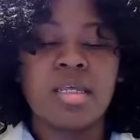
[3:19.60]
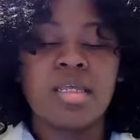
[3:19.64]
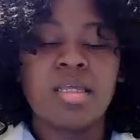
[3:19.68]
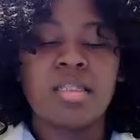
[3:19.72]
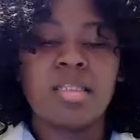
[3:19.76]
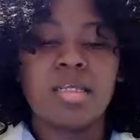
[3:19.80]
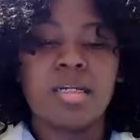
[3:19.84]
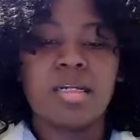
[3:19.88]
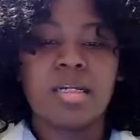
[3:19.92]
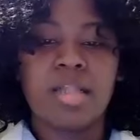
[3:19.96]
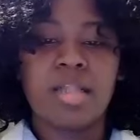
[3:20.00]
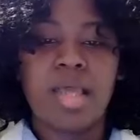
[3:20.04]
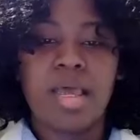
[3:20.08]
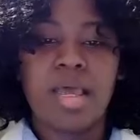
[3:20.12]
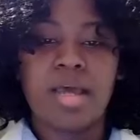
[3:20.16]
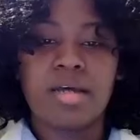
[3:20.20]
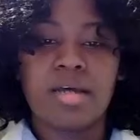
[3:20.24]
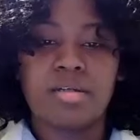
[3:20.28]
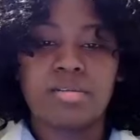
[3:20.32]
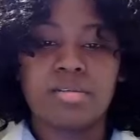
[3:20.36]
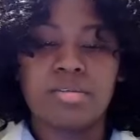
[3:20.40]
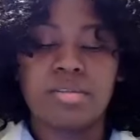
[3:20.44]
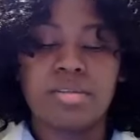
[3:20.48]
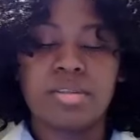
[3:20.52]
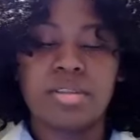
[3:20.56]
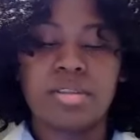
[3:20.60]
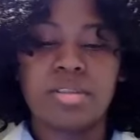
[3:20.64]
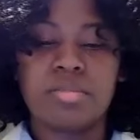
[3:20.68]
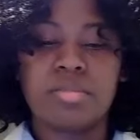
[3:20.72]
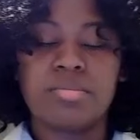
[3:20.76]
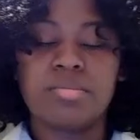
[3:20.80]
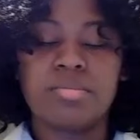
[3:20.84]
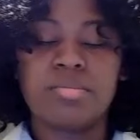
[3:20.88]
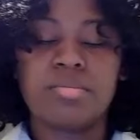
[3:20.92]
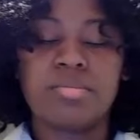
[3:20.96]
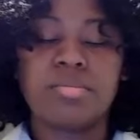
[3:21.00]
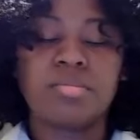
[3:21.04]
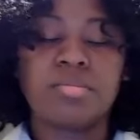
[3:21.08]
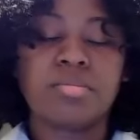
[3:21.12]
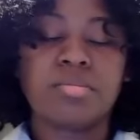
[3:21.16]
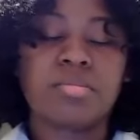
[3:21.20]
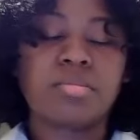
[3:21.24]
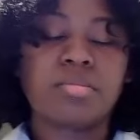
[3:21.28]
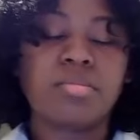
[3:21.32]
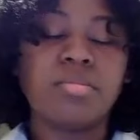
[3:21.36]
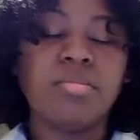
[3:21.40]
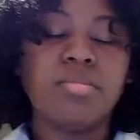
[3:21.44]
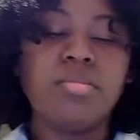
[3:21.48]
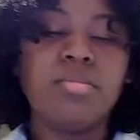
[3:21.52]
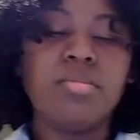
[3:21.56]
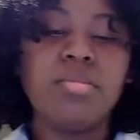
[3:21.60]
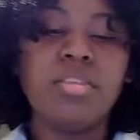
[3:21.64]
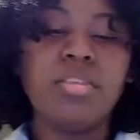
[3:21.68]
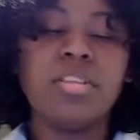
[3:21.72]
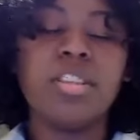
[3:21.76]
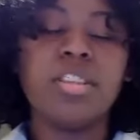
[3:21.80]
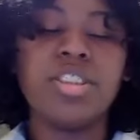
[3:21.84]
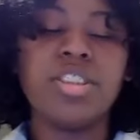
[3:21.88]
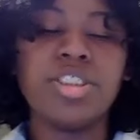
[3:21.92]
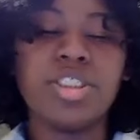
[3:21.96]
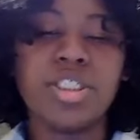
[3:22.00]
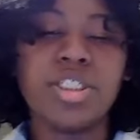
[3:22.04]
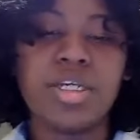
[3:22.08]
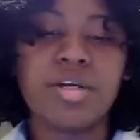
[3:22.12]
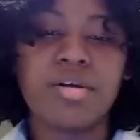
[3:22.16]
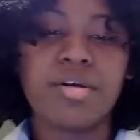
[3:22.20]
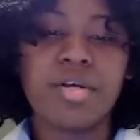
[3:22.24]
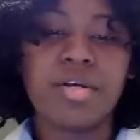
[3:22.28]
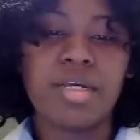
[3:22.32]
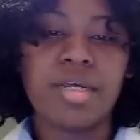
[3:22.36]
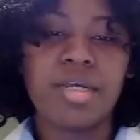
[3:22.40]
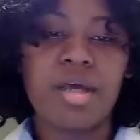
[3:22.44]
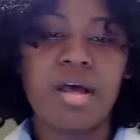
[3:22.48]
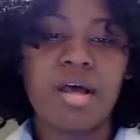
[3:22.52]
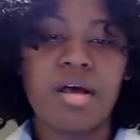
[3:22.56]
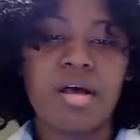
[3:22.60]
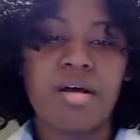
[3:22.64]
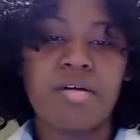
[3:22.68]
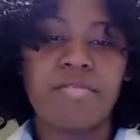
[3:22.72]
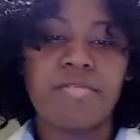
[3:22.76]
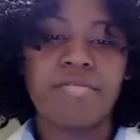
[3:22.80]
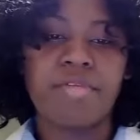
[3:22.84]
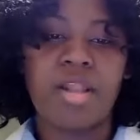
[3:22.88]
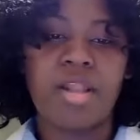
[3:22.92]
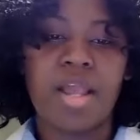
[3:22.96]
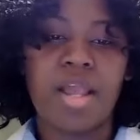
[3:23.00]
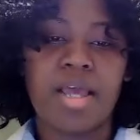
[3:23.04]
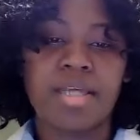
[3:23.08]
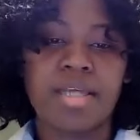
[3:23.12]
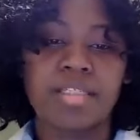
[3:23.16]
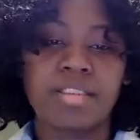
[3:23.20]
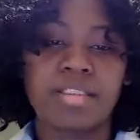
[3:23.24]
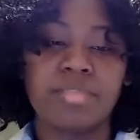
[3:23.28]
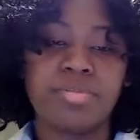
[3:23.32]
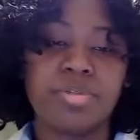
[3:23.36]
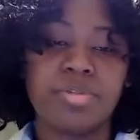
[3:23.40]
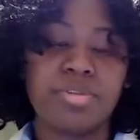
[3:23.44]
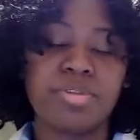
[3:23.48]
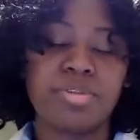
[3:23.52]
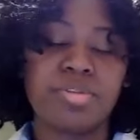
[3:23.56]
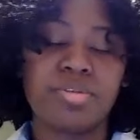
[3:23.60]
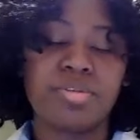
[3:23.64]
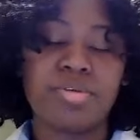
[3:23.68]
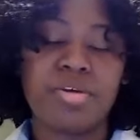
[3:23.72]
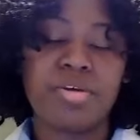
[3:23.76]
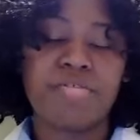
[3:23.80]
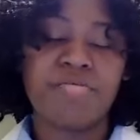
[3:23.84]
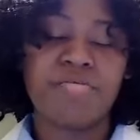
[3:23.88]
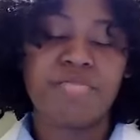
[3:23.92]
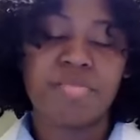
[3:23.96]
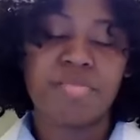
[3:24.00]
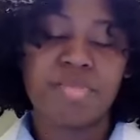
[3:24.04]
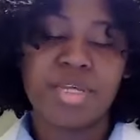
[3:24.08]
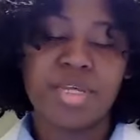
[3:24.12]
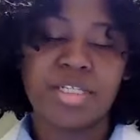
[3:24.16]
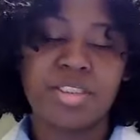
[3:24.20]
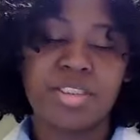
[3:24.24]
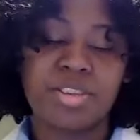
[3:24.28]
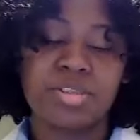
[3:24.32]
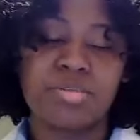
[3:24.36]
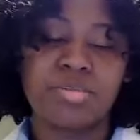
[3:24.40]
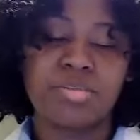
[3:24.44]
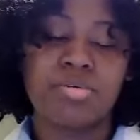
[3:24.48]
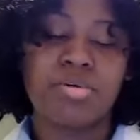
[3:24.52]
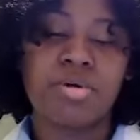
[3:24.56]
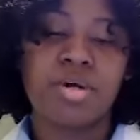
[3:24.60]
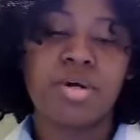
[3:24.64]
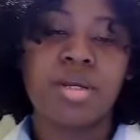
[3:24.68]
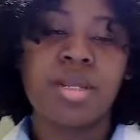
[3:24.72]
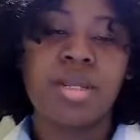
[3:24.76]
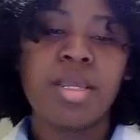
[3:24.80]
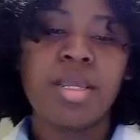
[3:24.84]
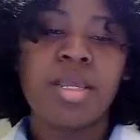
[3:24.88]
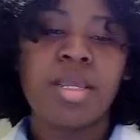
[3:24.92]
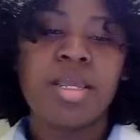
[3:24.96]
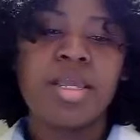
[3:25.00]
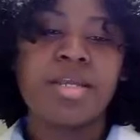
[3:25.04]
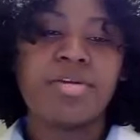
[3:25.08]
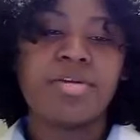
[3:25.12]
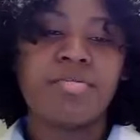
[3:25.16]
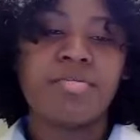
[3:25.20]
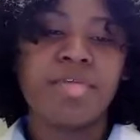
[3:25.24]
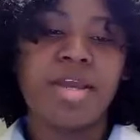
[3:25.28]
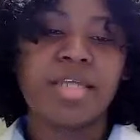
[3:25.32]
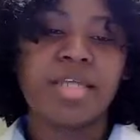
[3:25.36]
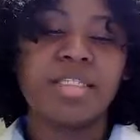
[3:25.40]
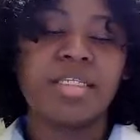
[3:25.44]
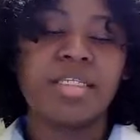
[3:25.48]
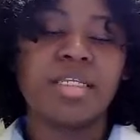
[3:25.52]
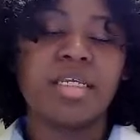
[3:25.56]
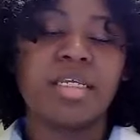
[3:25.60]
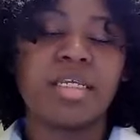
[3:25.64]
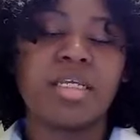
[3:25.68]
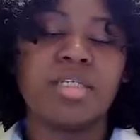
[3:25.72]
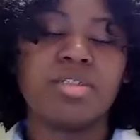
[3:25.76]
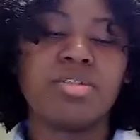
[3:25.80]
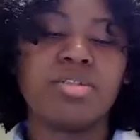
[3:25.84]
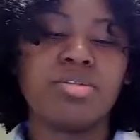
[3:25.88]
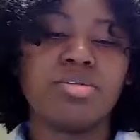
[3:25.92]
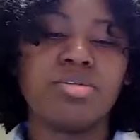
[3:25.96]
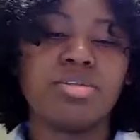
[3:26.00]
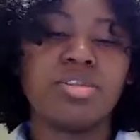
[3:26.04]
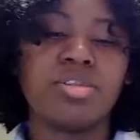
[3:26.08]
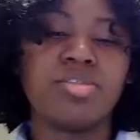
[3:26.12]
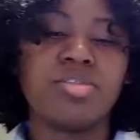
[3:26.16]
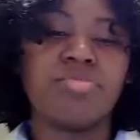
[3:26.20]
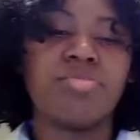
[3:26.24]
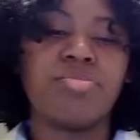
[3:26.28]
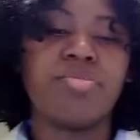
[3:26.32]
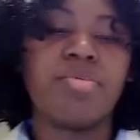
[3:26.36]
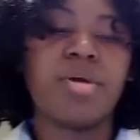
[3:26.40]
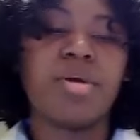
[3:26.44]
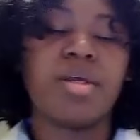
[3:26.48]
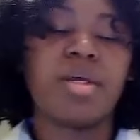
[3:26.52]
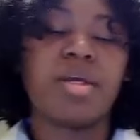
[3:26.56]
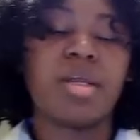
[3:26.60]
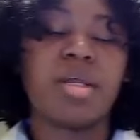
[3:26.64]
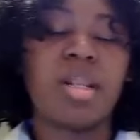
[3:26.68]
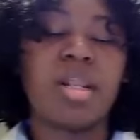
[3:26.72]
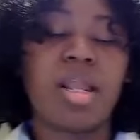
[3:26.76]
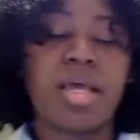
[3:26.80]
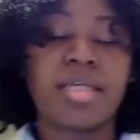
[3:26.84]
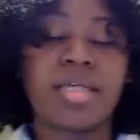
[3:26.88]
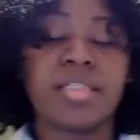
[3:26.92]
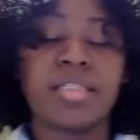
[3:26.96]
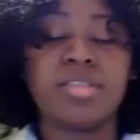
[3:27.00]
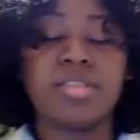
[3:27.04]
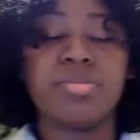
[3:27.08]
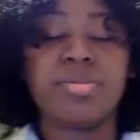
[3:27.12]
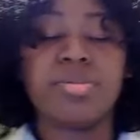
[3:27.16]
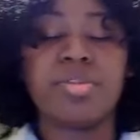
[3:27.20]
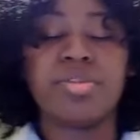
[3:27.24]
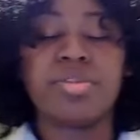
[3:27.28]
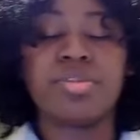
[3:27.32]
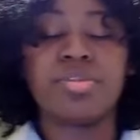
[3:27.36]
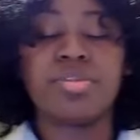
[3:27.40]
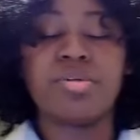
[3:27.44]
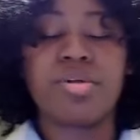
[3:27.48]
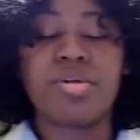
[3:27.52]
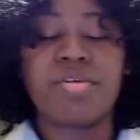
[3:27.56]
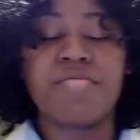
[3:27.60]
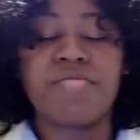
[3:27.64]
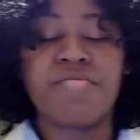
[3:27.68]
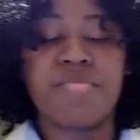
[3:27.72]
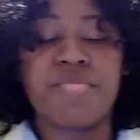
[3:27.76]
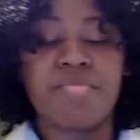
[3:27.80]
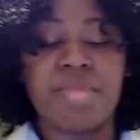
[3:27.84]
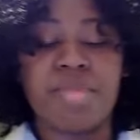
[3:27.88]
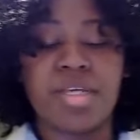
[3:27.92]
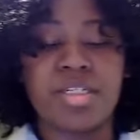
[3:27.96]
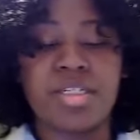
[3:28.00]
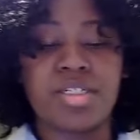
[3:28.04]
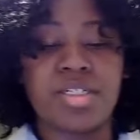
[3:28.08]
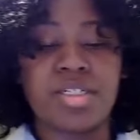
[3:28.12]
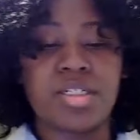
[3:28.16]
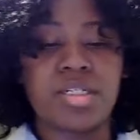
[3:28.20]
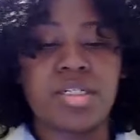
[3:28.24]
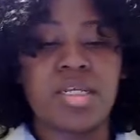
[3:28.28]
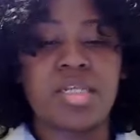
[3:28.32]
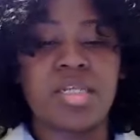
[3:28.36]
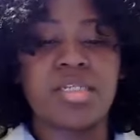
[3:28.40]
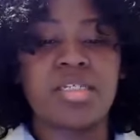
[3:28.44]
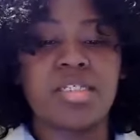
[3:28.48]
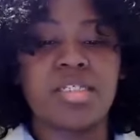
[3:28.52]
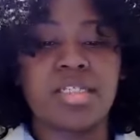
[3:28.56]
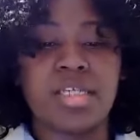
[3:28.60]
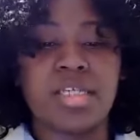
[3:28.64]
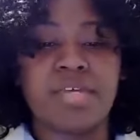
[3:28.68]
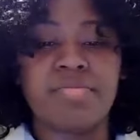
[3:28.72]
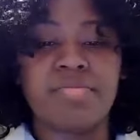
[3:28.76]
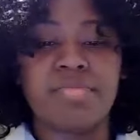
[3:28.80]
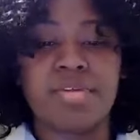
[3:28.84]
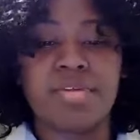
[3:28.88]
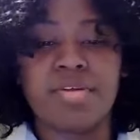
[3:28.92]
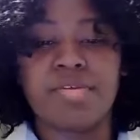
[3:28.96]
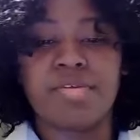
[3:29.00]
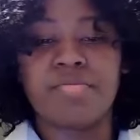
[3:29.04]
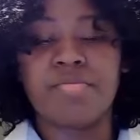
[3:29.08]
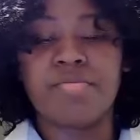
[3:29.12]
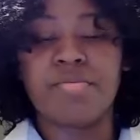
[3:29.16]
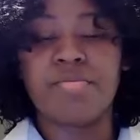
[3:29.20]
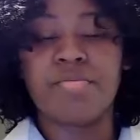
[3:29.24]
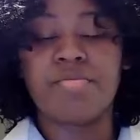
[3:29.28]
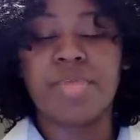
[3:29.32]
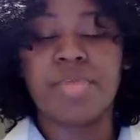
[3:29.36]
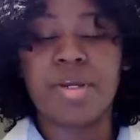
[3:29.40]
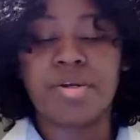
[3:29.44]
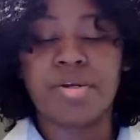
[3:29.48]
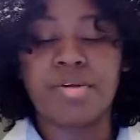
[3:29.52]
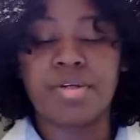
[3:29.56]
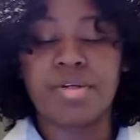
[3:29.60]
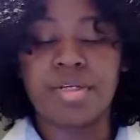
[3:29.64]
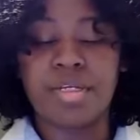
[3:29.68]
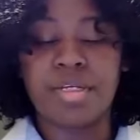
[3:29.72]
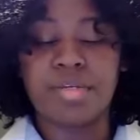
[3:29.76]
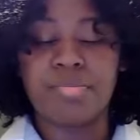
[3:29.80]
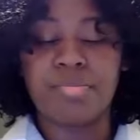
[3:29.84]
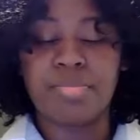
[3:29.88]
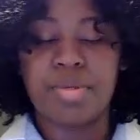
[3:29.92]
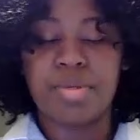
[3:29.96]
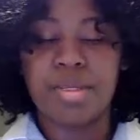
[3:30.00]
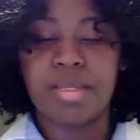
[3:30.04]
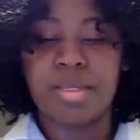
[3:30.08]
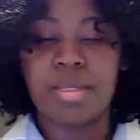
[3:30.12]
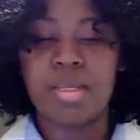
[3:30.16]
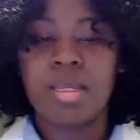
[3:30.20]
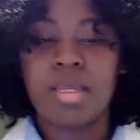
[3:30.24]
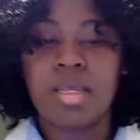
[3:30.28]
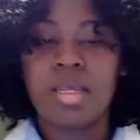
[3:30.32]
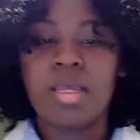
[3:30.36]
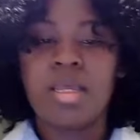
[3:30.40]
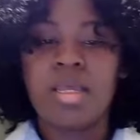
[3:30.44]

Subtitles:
that allows the sharing of clients' personal information or interacting and use of the client's personal information and the safety of record keeping